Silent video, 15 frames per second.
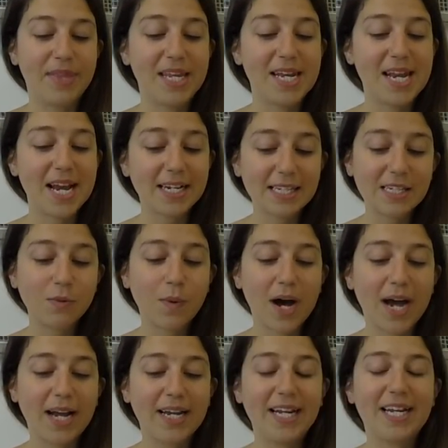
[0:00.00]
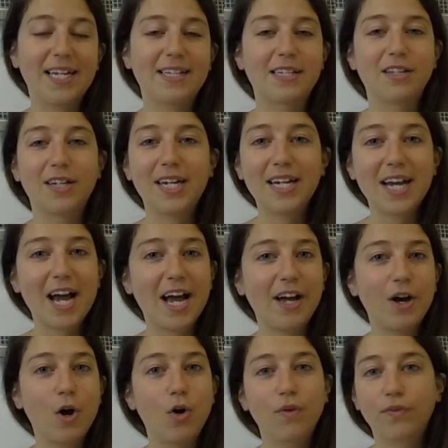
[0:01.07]
The next one is looking
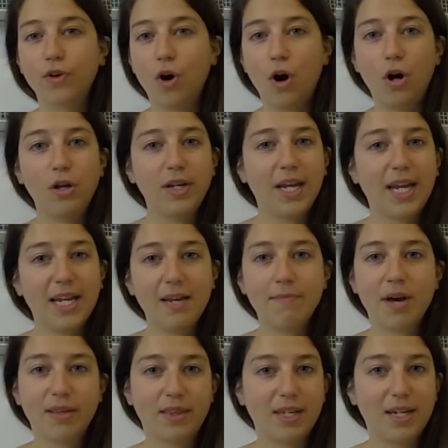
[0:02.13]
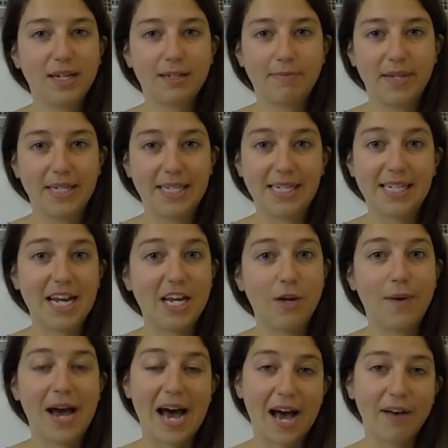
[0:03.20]
at overall any monthly expenses that
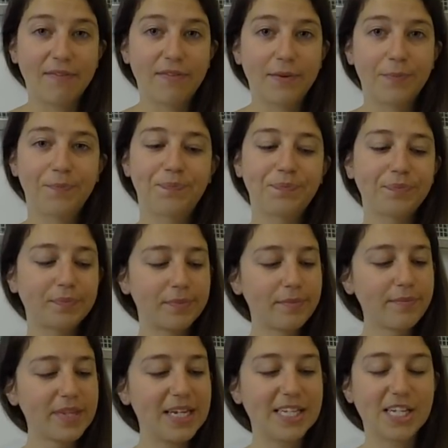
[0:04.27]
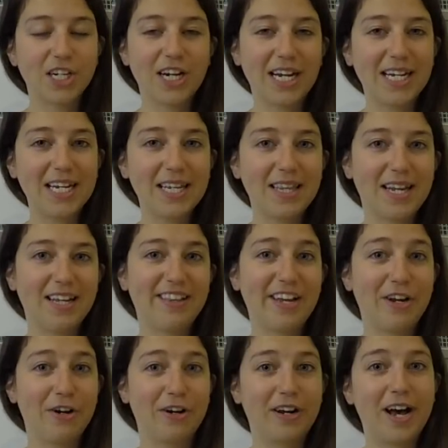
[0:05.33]
you have. Is there anything
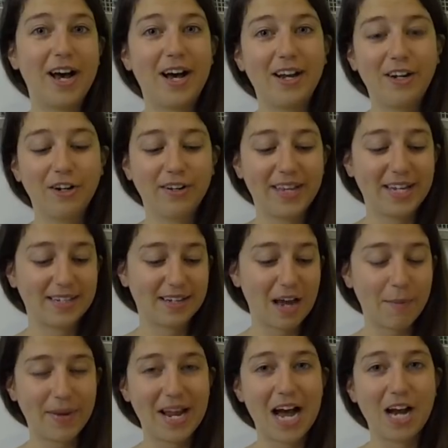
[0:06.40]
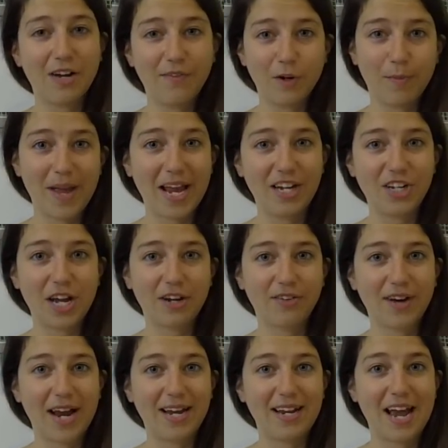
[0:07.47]
that that's coming out of your
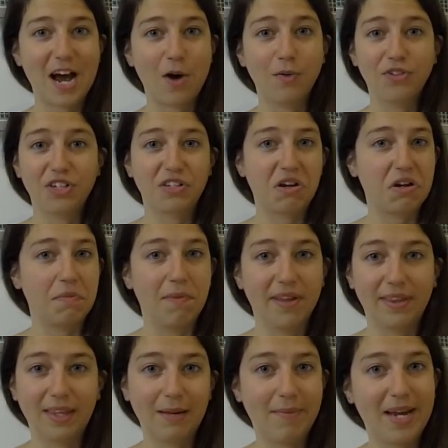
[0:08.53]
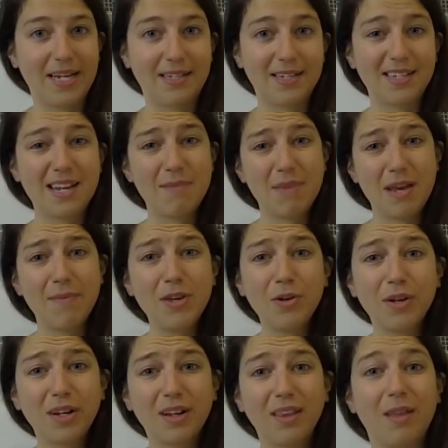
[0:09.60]
paycheck right now just on a monthly basis that maybe
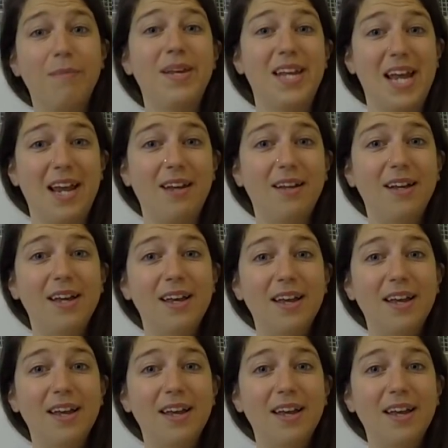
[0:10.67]
you could eliminate?